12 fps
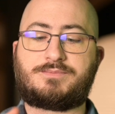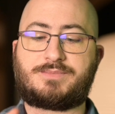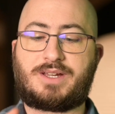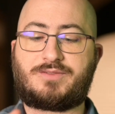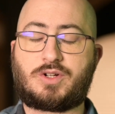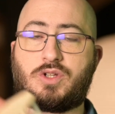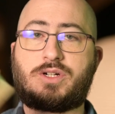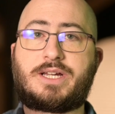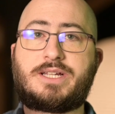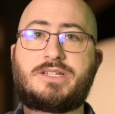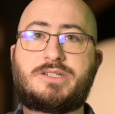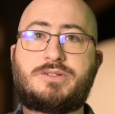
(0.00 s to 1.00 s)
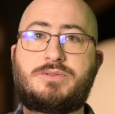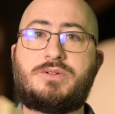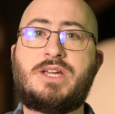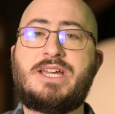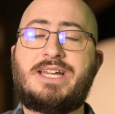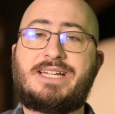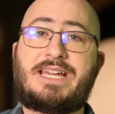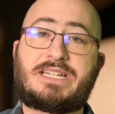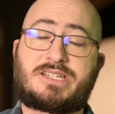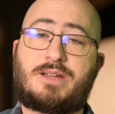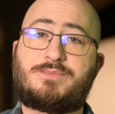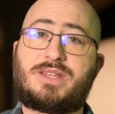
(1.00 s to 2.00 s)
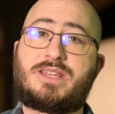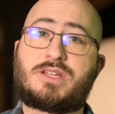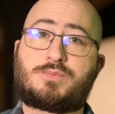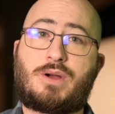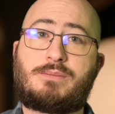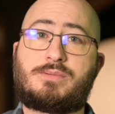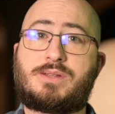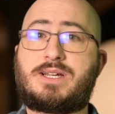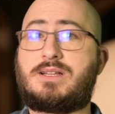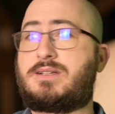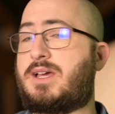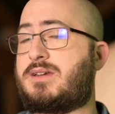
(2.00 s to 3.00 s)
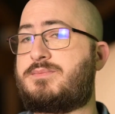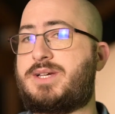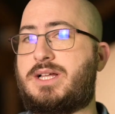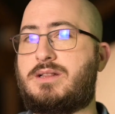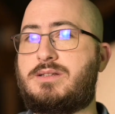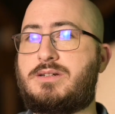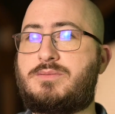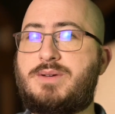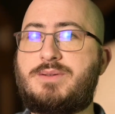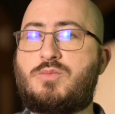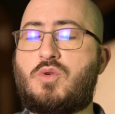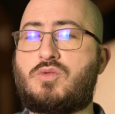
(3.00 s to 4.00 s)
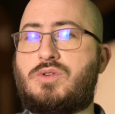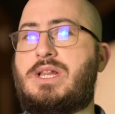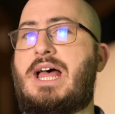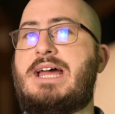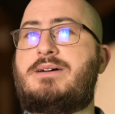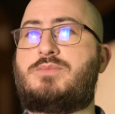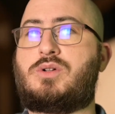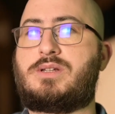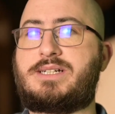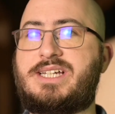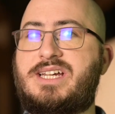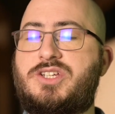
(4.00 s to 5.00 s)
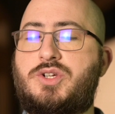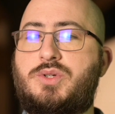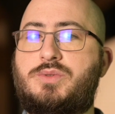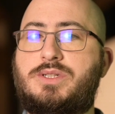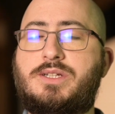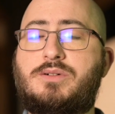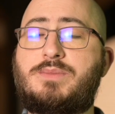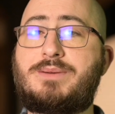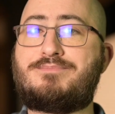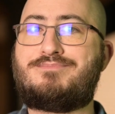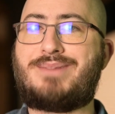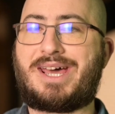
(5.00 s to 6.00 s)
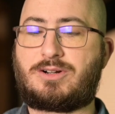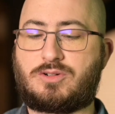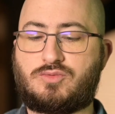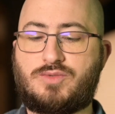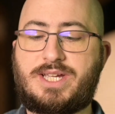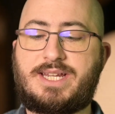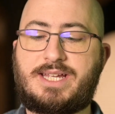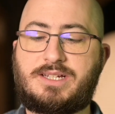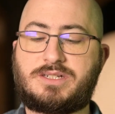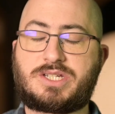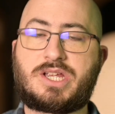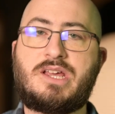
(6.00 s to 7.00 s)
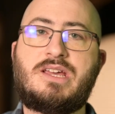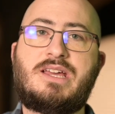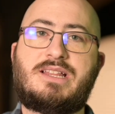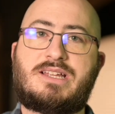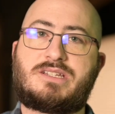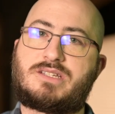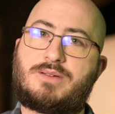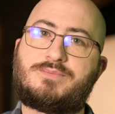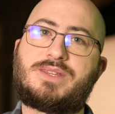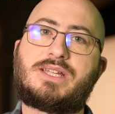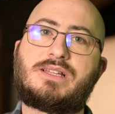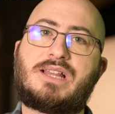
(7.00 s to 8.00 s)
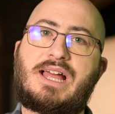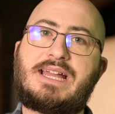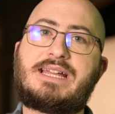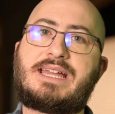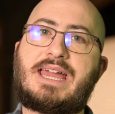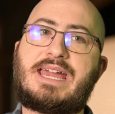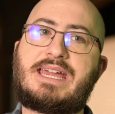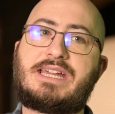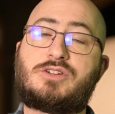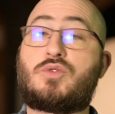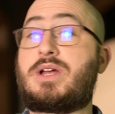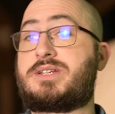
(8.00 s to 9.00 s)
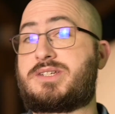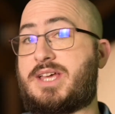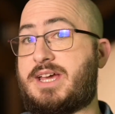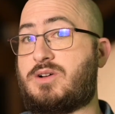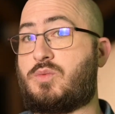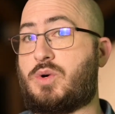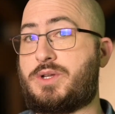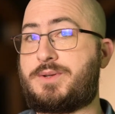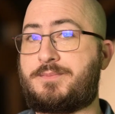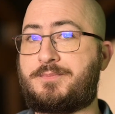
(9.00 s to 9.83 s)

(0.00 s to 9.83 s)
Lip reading: If you're looking to get something that's probably going to be a little bit more reliable and get you a little bit better readings than something like a crane scale would.